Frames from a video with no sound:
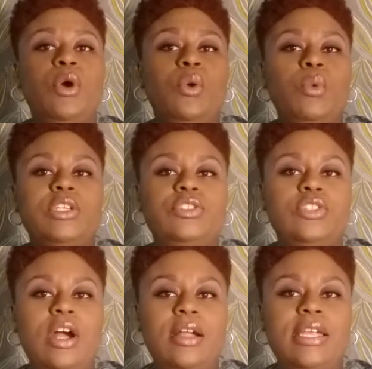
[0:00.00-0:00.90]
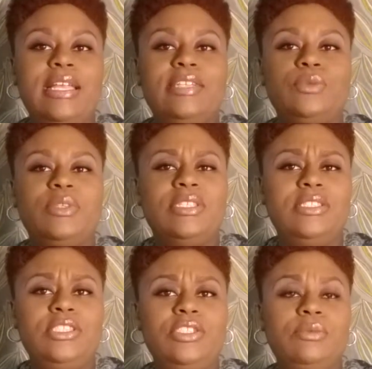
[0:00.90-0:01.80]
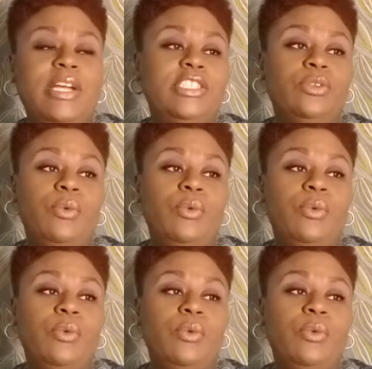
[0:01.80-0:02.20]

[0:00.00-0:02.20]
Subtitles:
what started is with the situation